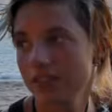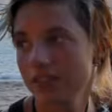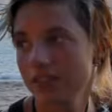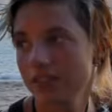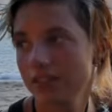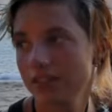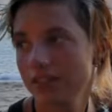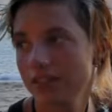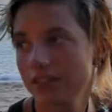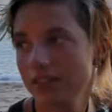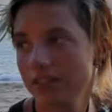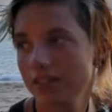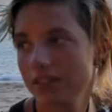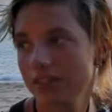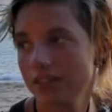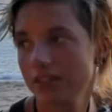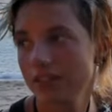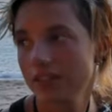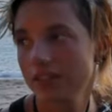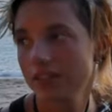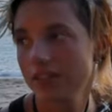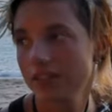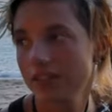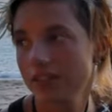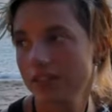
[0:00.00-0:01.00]

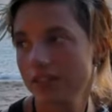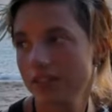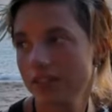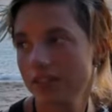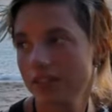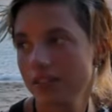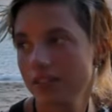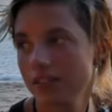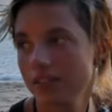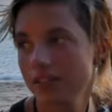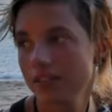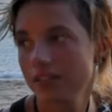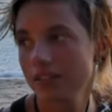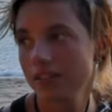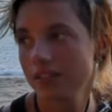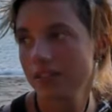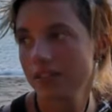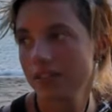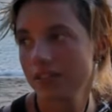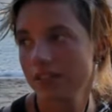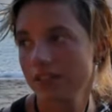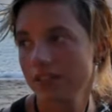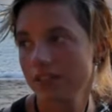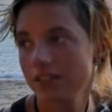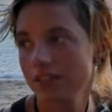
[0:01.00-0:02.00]

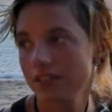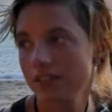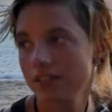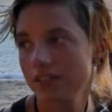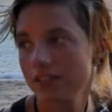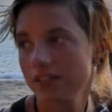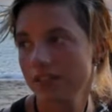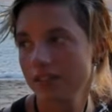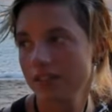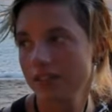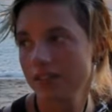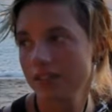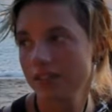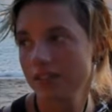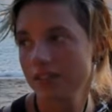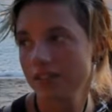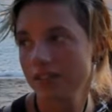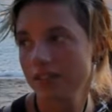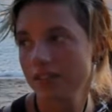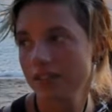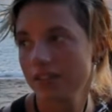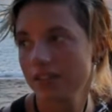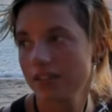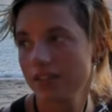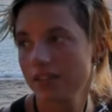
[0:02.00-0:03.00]

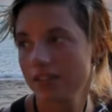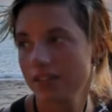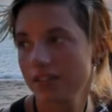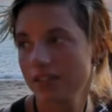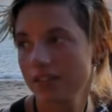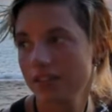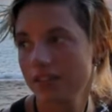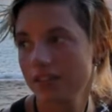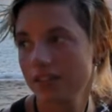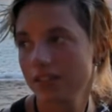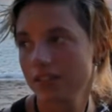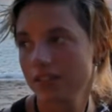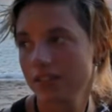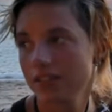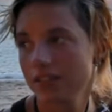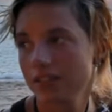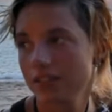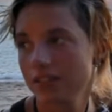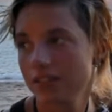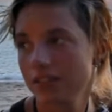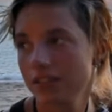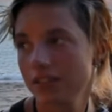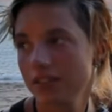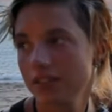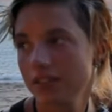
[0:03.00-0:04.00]

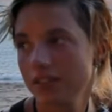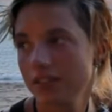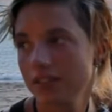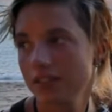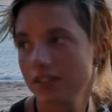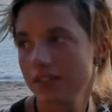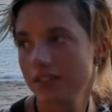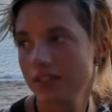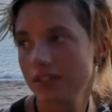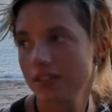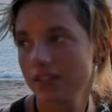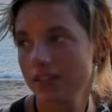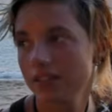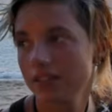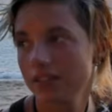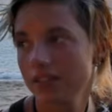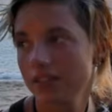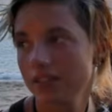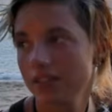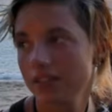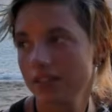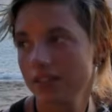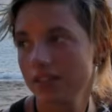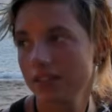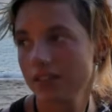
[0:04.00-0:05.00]

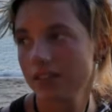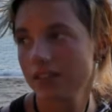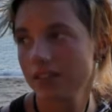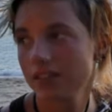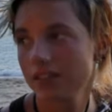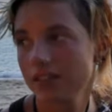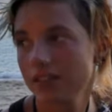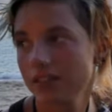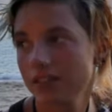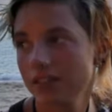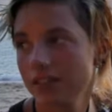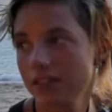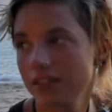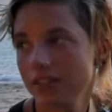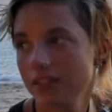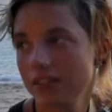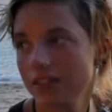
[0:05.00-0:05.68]
[no speech]